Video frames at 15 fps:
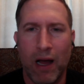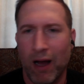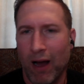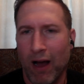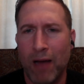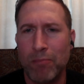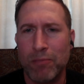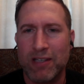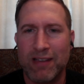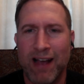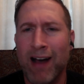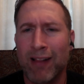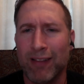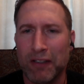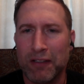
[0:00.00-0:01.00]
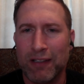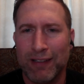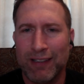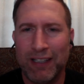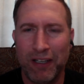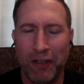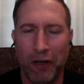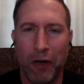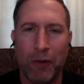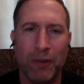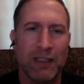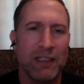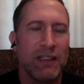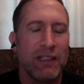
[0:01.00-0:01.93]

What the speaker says: I'm solid, you know.